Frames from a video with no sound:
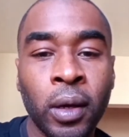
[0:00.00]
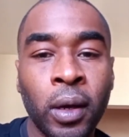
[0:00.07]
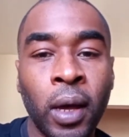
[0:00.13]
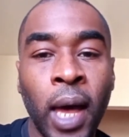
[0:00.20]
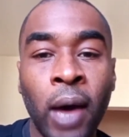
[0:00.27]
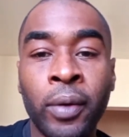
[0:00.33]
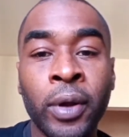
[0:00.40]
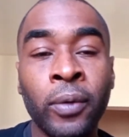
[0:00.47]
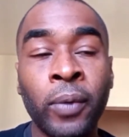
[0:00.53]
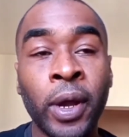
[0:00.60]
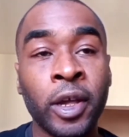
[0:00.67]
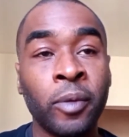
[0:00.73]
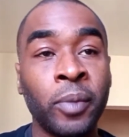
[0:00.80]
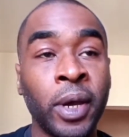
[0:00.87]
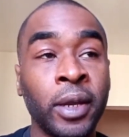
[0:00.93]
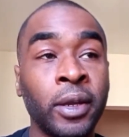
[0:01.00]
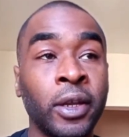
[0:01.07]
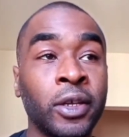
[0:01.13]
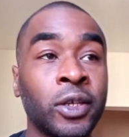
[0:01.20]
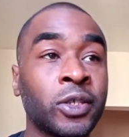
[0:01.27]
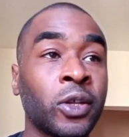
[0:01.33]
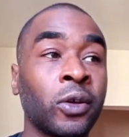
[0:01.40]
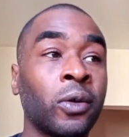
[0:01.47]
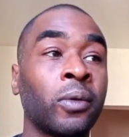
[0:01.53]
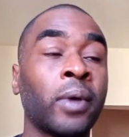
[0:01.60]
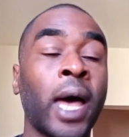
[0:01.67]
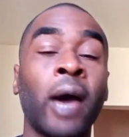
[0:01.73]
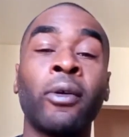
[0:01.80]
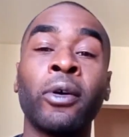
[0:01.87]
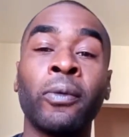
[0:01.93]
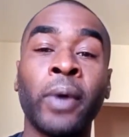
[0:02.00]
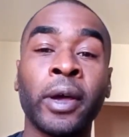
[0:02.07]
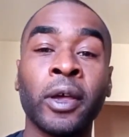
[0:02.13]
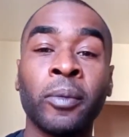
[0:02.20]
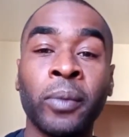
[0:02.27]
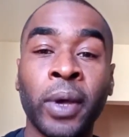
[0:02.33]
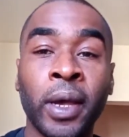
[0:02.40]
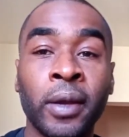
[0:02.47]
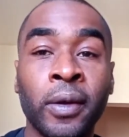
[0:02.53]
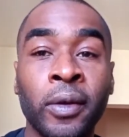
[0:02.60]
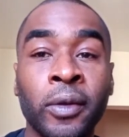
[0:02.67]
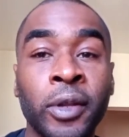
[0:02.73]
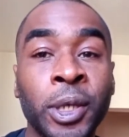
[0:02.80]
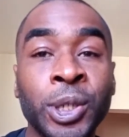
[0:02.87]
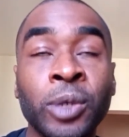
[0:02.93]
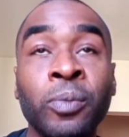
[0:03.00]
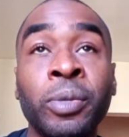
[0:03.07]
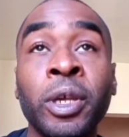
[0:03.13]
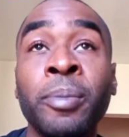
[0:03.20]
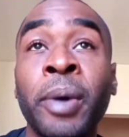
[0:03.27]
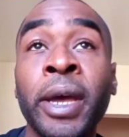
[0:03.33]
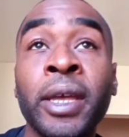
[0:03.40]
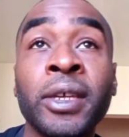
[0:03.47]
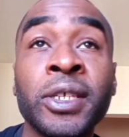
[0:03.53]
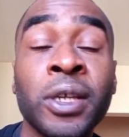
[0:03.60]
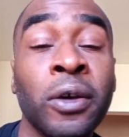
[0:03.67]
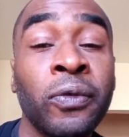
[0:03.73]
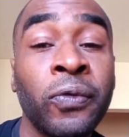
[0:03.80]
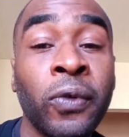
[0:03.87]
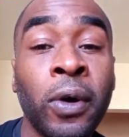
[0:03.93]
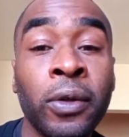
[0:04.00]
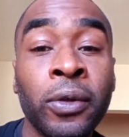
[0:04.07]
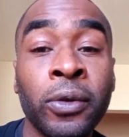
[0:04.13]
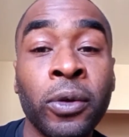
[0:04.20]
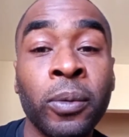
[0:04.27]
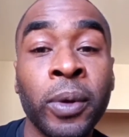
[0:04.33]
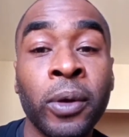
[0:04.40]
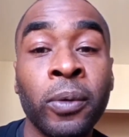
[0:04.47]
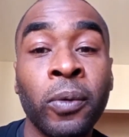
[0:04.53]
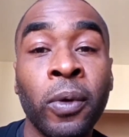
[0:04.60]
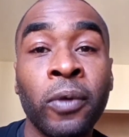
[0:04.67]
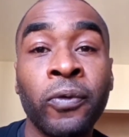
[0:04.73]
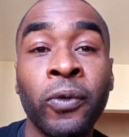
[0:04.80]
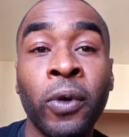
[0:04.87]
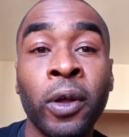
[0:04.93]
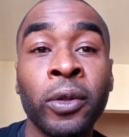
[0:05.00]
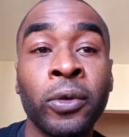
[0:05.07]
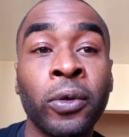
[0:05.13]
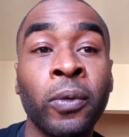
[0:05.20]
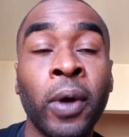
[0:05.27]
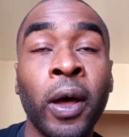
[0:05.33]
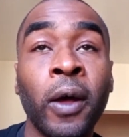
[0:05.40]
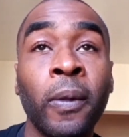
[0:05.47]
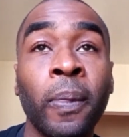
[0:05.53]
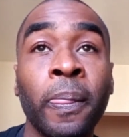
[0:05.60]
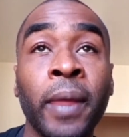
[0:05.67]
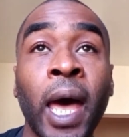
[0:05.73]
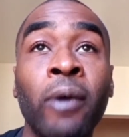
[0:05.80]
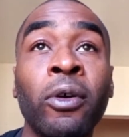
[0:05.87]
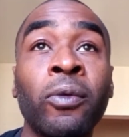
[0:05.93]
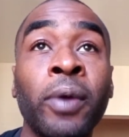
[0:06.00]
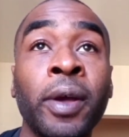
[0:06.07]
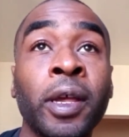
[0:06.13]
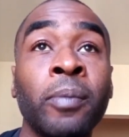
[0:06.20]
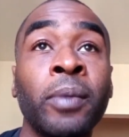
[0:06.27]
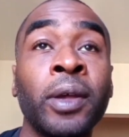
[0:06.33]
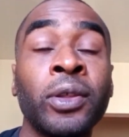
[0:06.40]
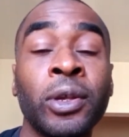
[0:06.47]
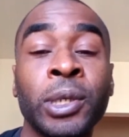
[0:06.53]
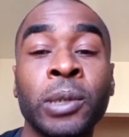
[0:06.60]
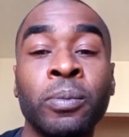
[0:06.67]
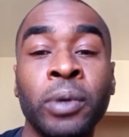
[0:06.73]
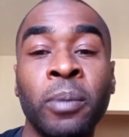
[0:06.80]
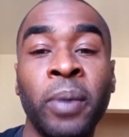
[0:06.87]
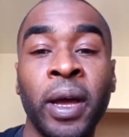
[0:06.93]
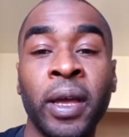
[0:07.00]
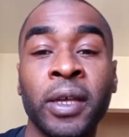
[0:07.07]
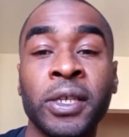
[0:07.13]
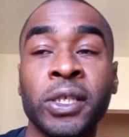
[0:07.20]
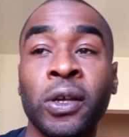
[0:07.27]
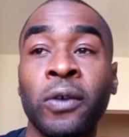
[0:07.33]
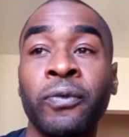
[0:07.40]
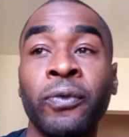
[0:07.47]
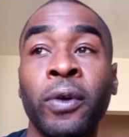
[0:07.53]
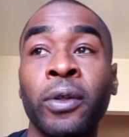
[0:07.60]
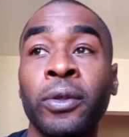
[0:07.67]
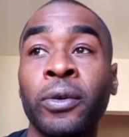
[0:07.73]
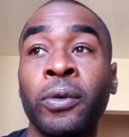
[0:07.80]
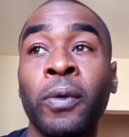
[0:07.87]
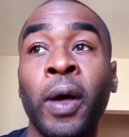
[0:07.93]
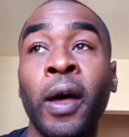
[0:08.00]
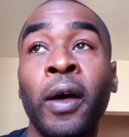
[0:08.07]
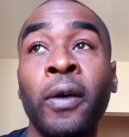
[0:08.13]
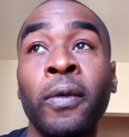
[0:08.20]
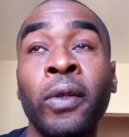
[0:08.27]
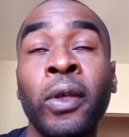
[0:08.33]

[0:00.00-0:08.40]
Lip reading: I wouldn't recommend this though. I would recommend that you be by yourself for a little while. I would recommend that you be by yourself for a little while.